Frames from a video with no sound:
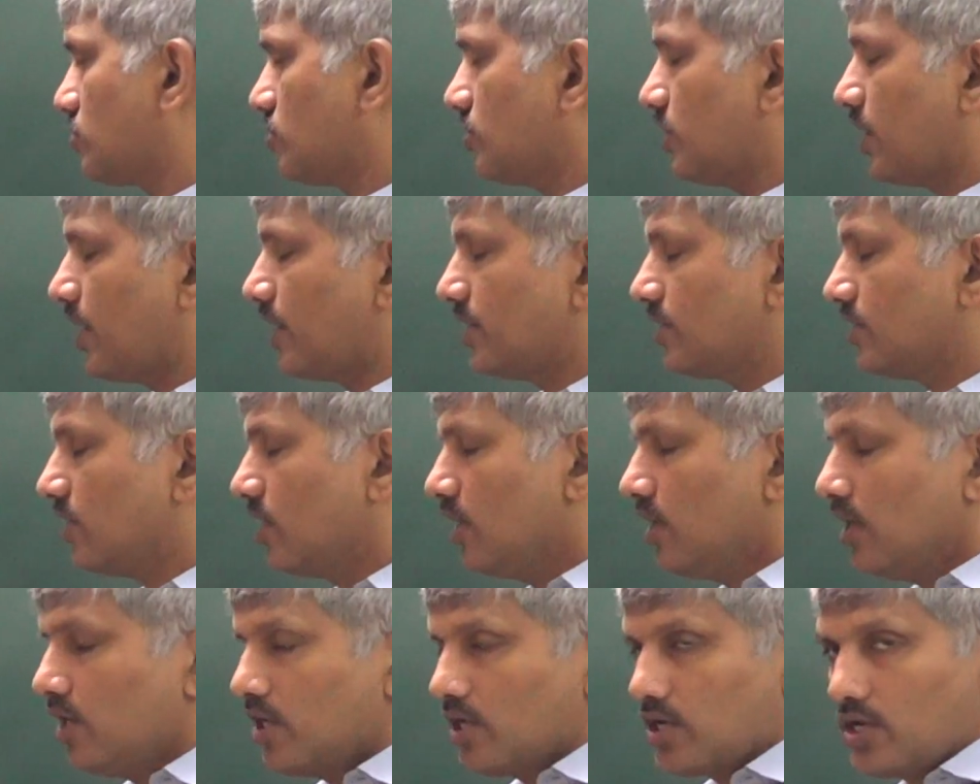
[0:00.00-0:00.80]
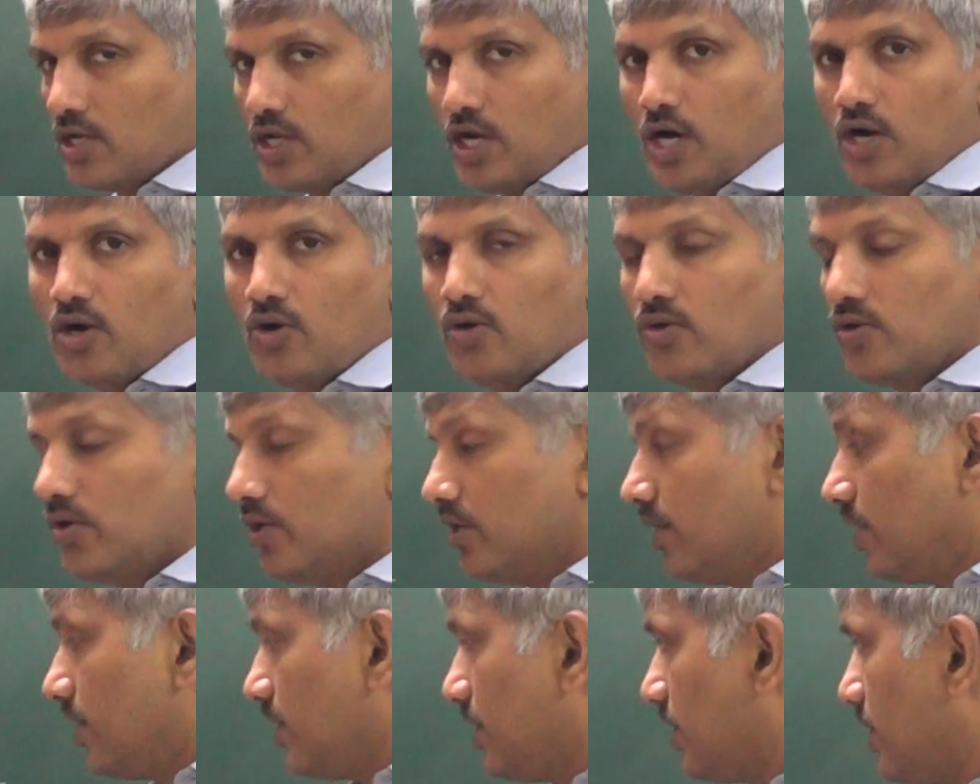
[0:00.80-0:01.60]
to 8.
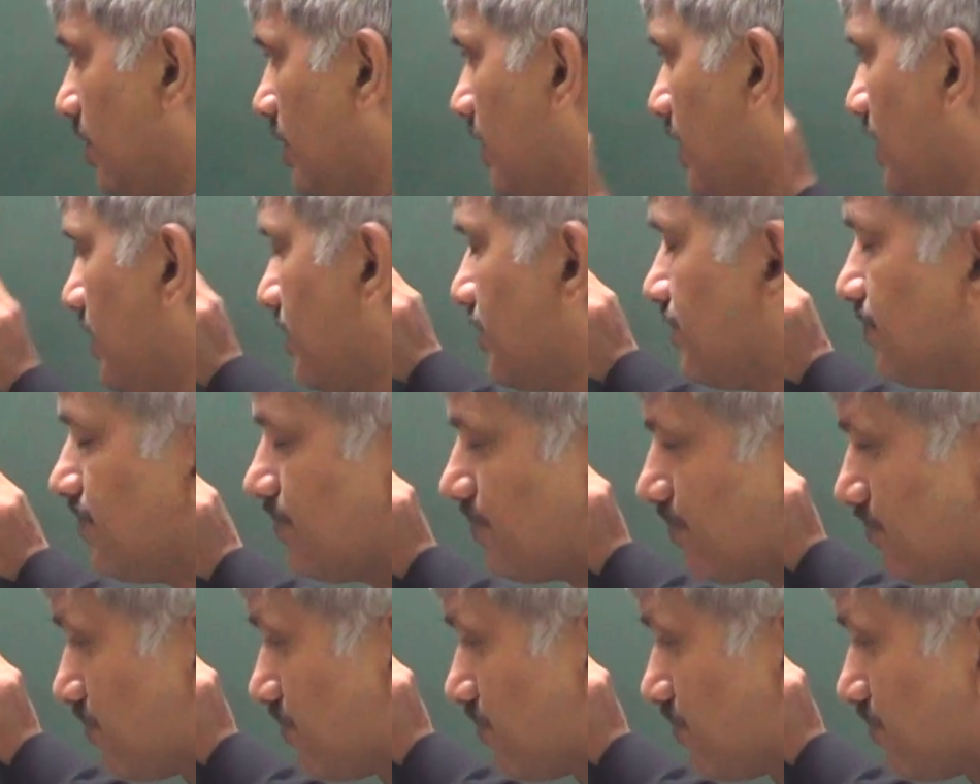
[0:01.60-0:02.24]
Now here